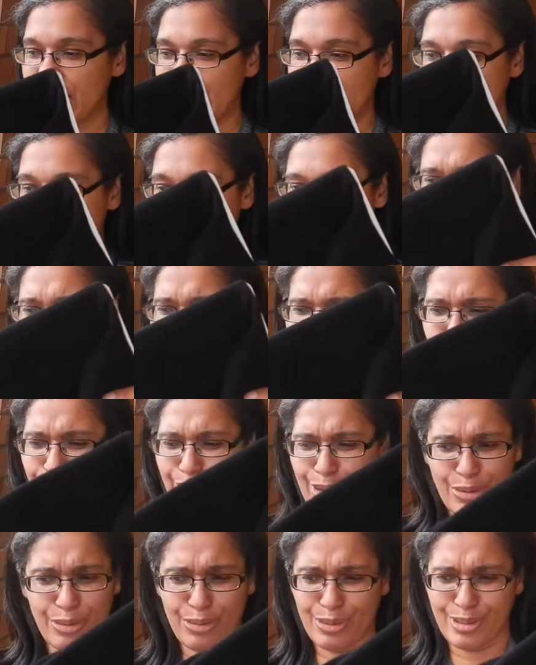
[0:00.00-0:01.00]
fantastic,
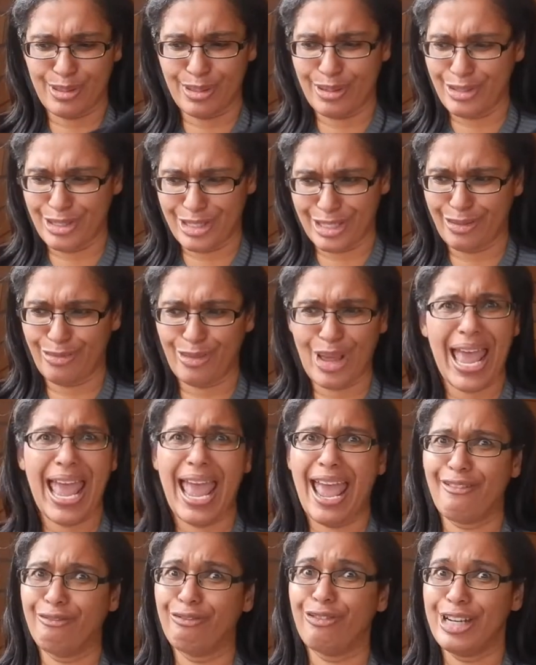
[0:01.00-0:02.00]
but also just for
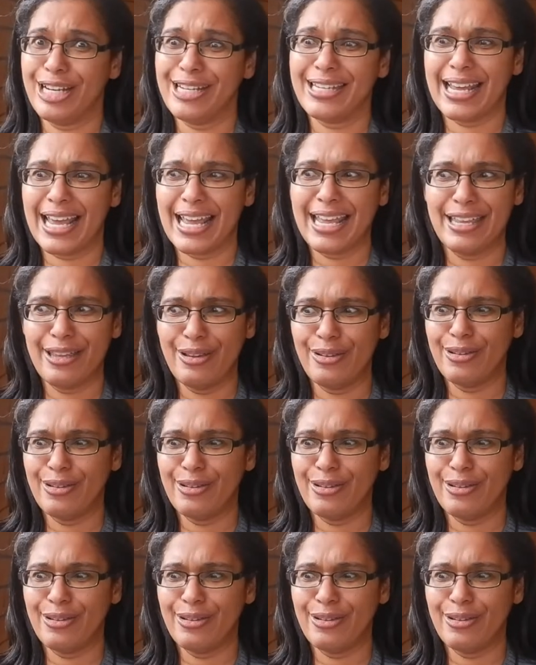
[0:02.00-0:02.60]
everyday